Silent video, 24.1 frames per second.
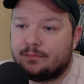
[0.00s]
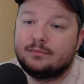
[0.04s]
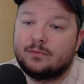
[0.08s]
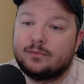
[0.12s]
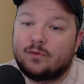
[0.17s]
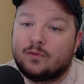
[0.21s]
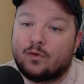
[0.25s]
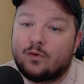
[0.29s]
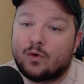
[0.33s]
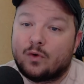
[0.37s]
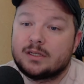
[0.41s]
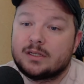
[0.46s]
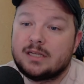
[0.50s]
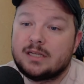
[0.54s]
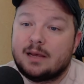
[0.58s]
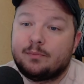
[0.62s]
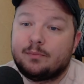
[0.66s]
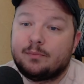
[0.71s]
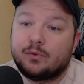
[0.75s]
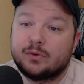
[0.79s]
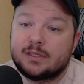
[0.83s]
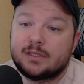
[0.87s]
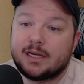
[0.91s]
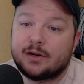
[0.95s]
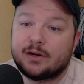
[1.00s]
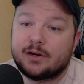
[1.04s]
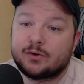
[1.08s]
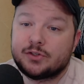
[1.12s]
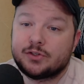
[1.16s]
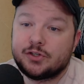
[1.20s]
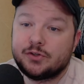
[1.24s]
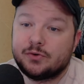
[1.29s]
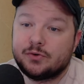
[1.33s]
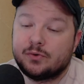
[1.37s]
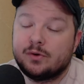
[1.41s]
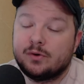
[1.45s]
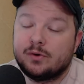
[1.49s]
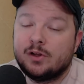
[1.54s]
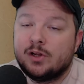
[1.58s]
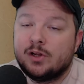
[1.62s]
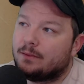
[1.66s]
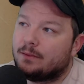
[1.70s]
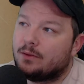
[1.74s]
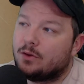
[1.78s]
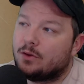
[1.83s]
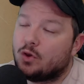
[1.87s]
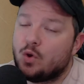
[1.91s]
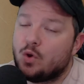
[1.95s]
For example, tier 2,
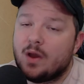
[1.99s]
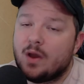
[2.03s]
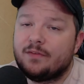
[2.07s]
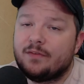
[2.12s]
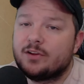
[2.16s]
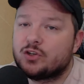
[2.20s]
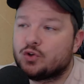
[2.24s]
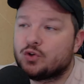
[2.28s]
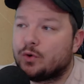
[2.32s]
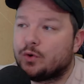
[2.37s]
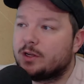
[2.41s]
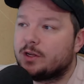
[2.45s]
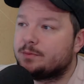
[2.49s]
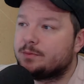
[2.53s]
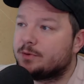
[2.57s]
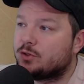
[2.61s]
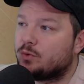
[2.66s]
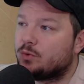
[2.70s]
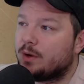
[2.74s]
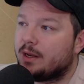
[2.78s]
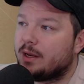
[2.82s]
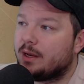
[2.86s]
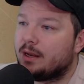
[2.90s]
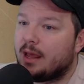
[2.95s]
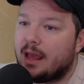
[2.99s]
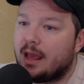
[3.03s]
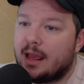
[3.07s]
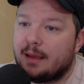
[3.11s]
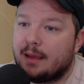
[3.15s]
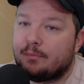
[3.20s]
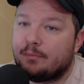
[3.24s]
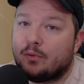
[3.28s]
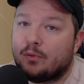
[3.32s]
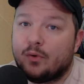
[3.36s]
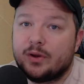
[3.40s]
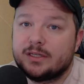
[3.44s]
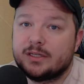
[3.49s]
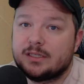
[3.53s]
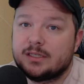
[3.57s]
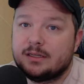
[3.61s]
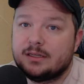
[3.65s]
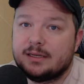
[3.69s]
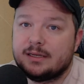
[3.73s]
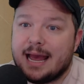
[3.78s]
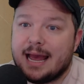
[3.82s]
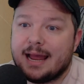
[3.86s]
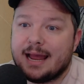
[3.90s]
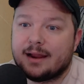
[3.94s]
you have the choice between a
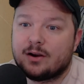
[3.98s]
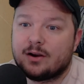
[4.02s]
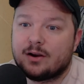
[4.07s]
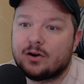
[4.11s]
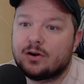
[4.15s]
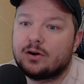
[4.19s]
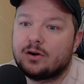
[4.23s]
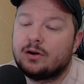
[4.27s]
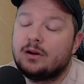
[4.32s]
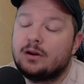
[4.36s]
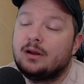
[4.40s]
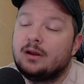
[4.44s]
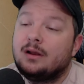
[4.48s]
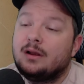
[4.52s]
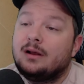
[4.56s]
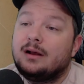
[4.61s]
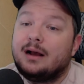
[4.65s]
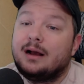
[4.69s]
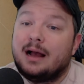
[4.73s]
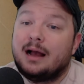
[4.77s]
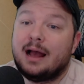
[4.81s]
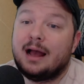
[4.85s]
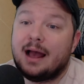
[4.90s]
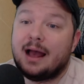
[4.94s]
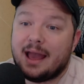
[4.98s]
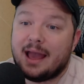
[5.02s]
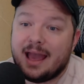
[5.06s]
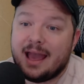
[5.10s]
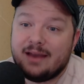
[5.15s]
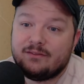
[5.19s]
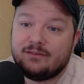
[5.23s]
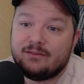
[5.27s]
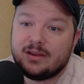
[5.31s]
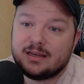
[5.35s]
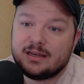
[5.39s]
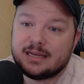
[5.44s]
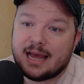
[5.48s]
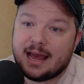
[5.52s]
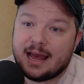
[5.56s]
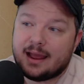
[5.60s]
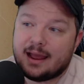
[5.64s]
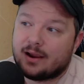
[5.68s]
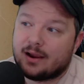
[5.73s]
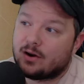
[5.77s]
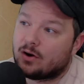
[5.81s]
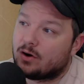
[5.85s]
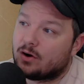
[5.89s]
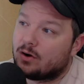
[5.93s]
poison dagger, a heavy
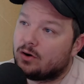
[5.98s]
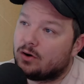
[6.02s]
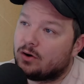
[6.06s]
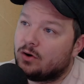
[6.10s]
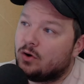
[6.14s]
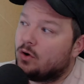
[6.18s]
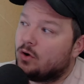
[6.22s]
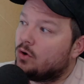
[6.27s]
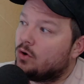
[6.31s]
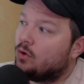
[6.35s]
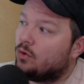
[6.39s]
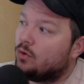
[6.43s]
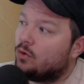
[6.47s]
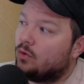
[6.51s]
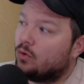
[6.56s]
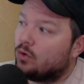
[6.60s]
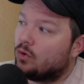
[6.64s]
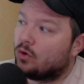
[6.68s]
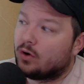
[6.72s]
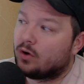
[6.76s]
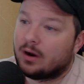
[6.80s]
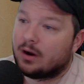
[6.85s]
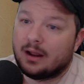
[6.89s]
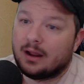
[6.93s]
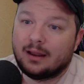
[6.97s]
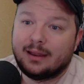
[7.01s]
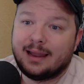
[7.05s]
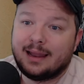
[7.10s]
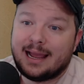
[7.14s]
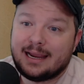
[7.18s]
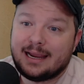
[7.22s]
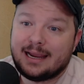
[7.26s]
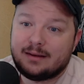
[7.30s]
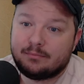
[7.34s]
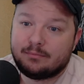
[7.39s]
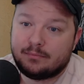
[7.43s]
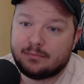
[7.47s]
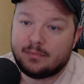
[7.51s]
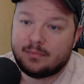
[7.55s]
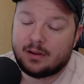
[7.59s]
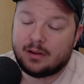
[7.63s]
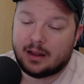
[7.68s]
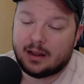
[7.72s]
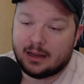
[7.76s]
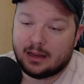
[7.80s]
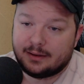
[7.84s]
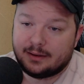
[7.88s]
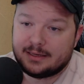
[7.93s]
dagger, or a light
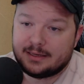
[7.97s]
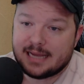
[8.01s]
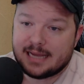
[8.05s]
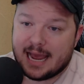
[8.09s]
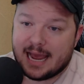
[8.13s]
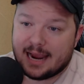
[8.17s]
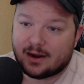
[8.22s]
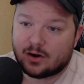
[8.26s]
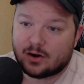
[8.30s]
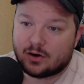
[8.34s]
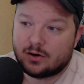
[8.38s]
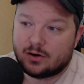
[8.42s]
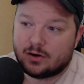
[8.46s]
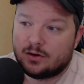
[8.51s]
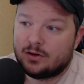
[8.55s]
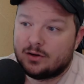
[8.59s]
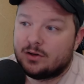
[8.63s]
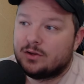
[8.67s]
dagger.